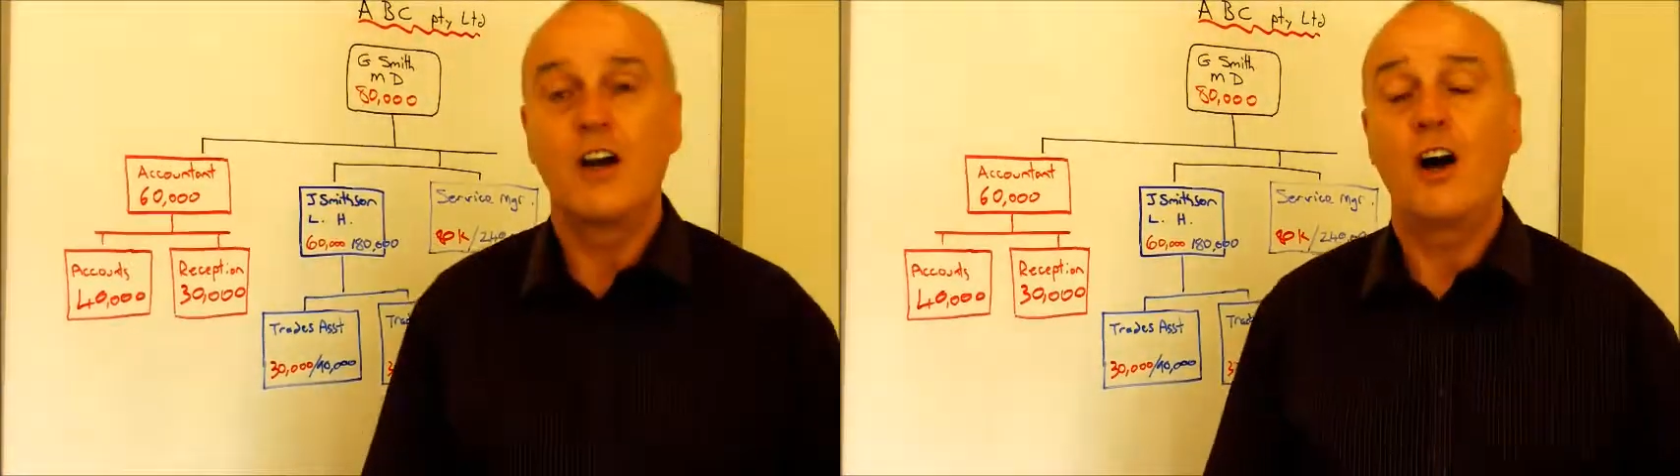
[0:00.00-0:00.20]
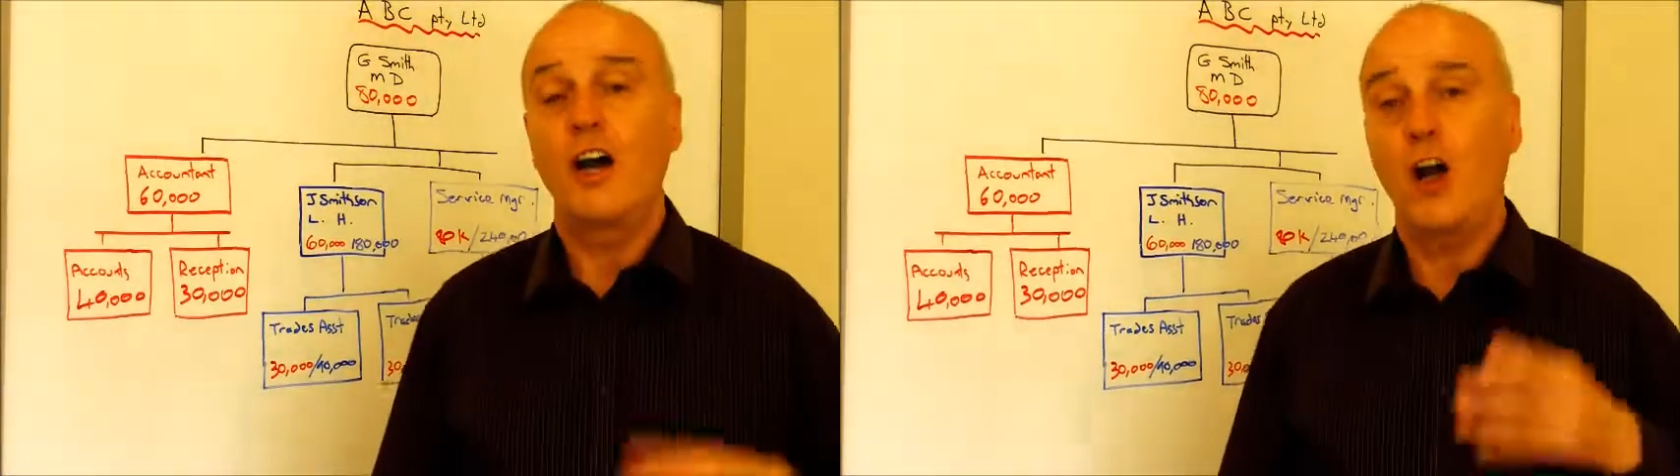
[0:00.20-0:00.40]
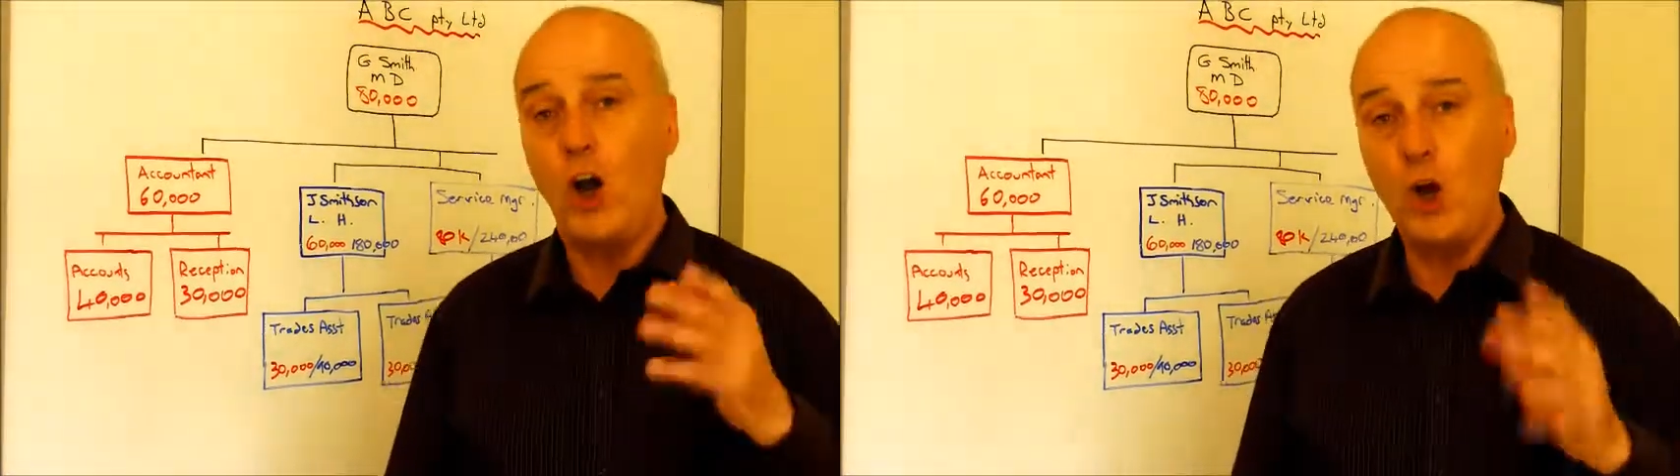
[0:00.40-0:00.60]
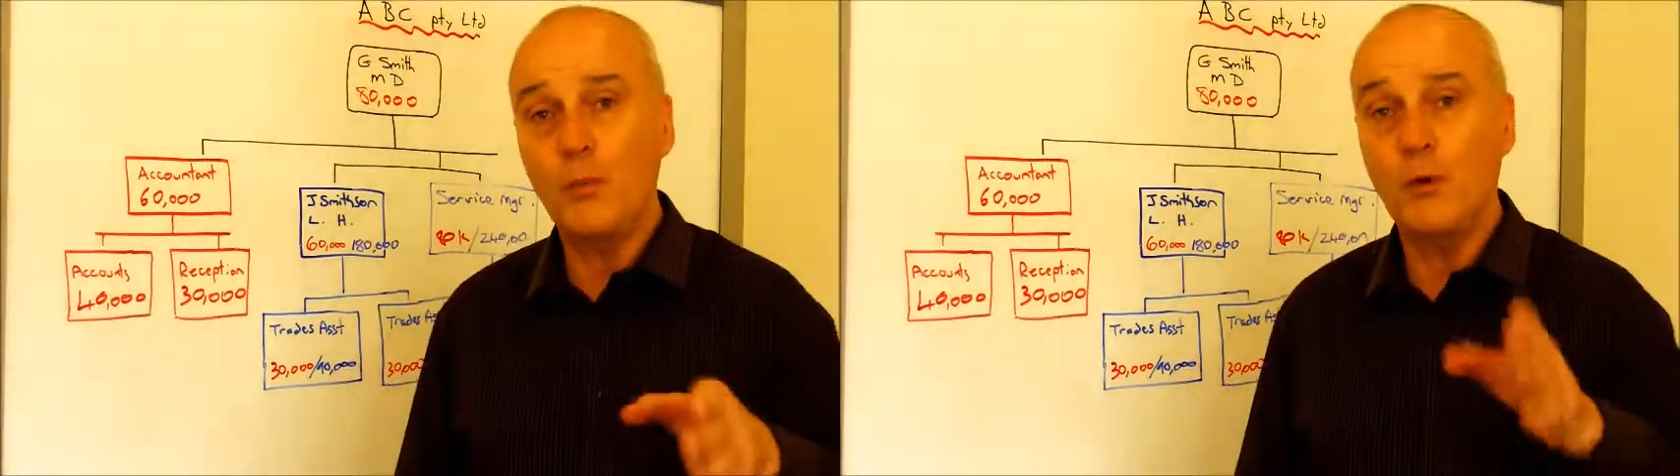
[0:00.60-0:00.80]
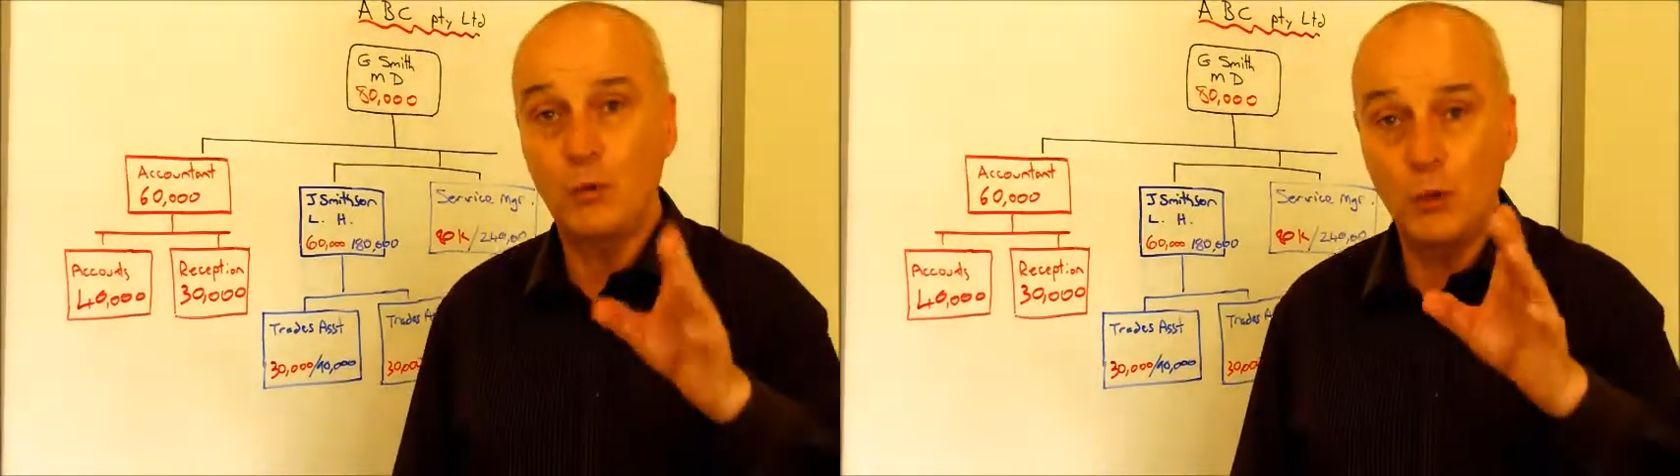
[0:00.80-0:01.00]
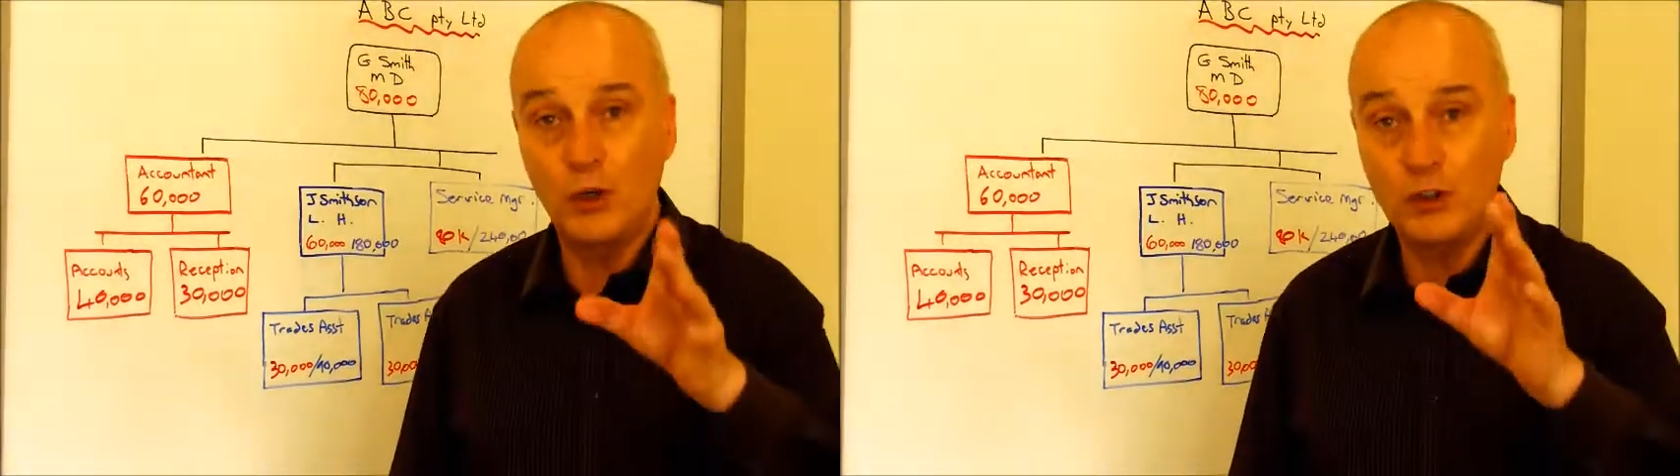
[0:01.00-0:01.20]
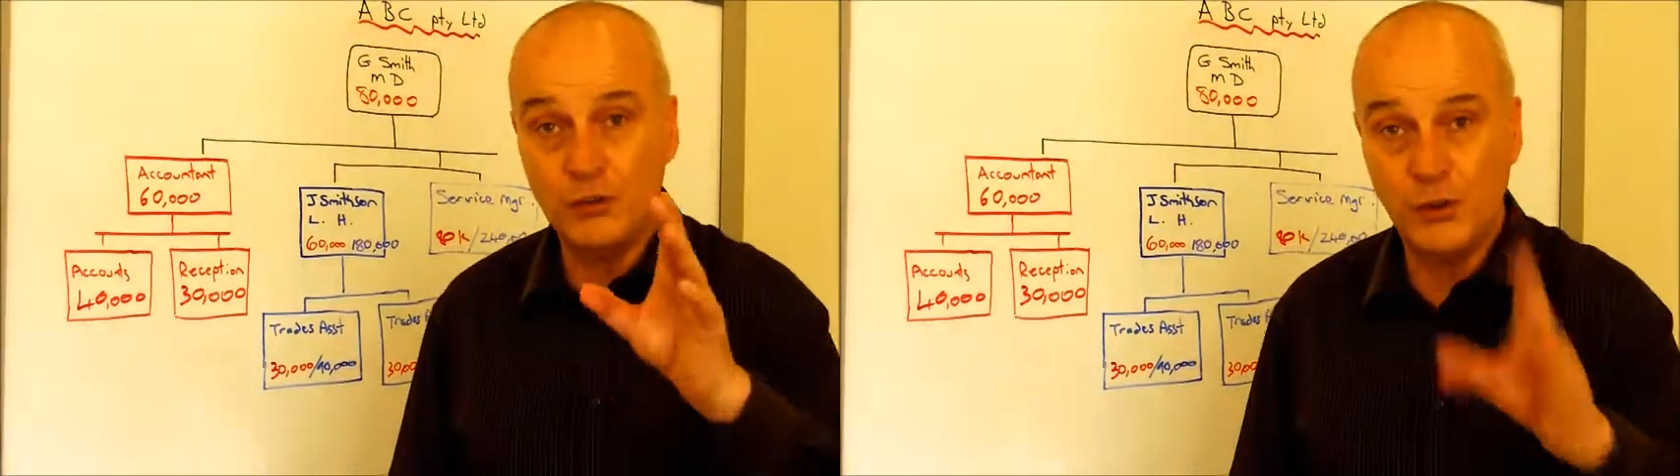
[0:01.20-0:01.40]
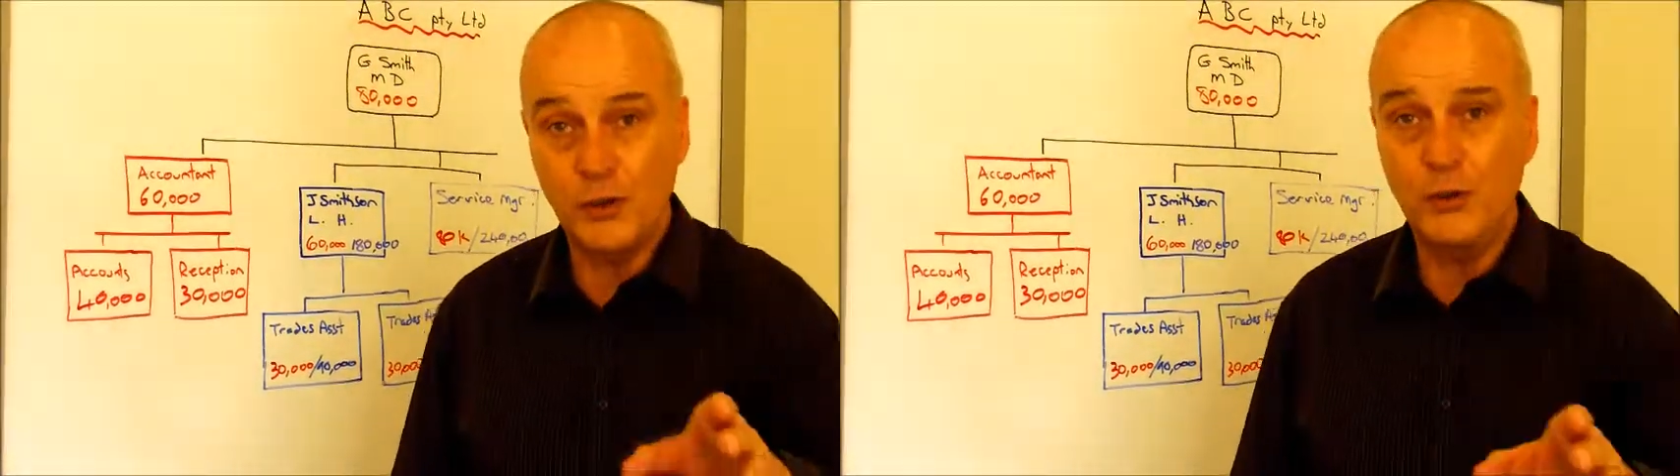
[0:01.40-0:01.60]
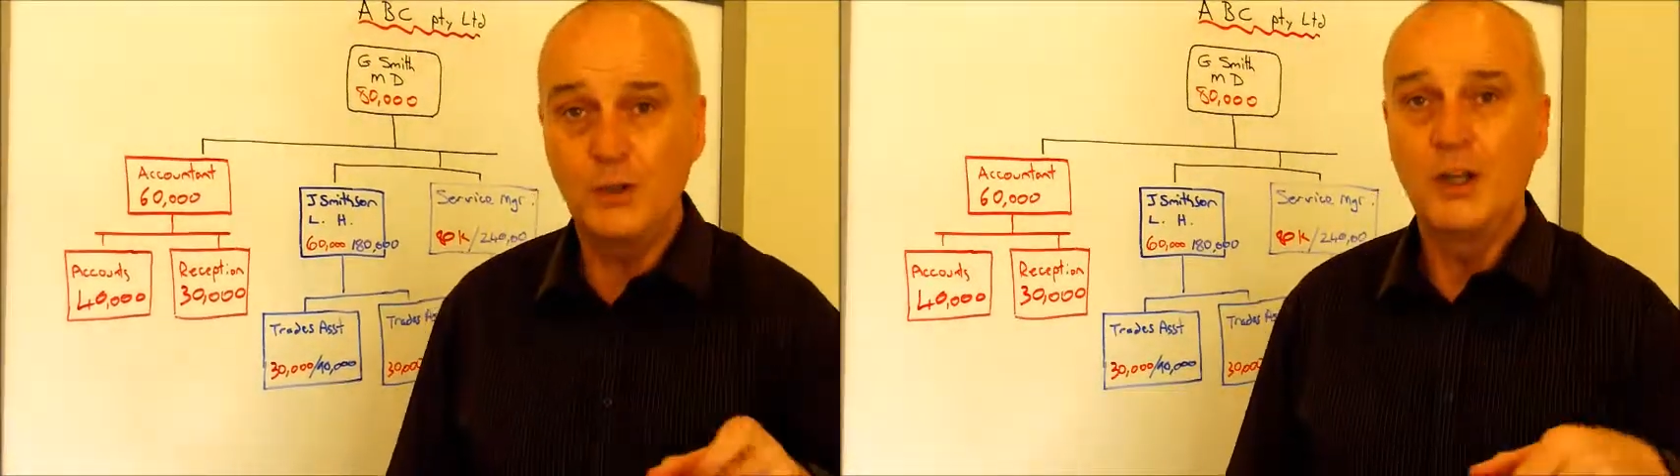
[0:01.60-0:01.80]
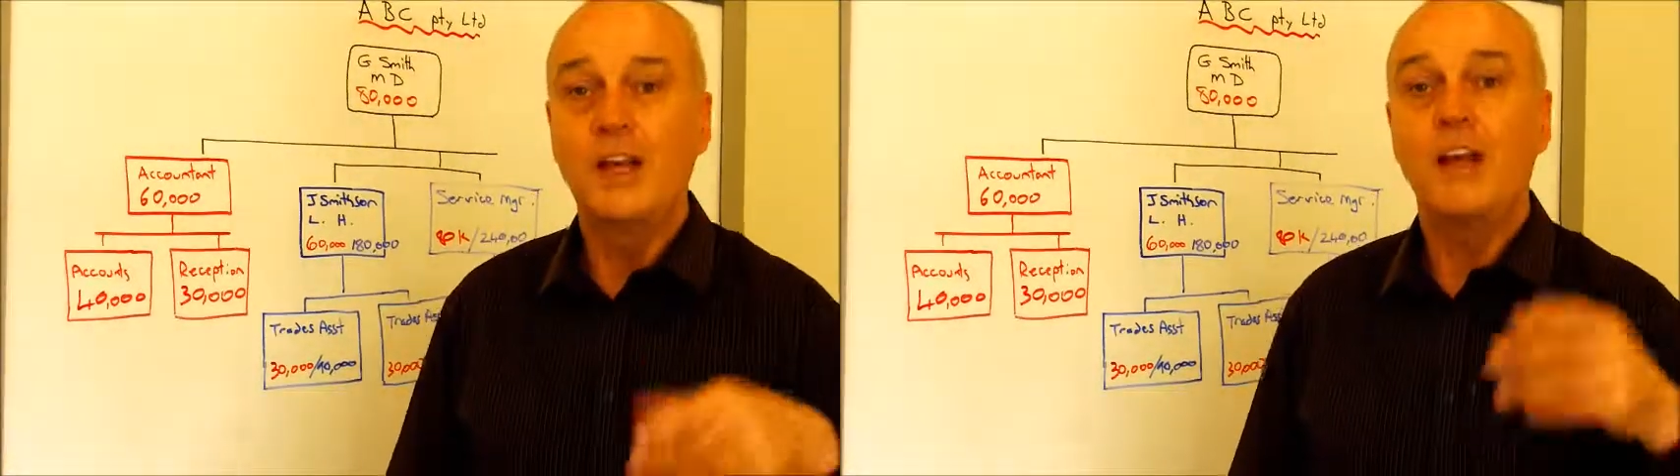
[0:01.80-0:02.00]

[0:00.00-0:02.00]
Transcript: I hope it works for you.